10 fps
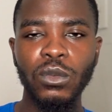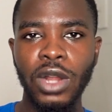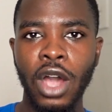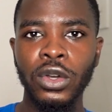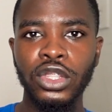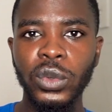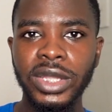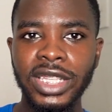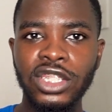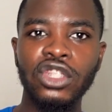what i would do
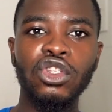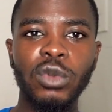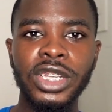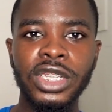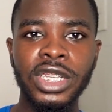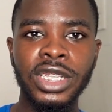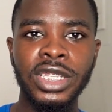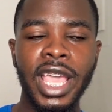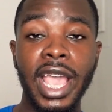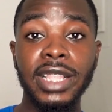in this
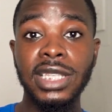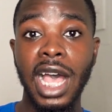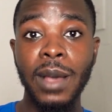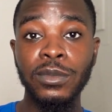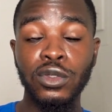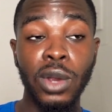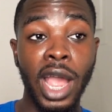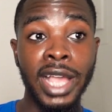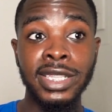situation and times where I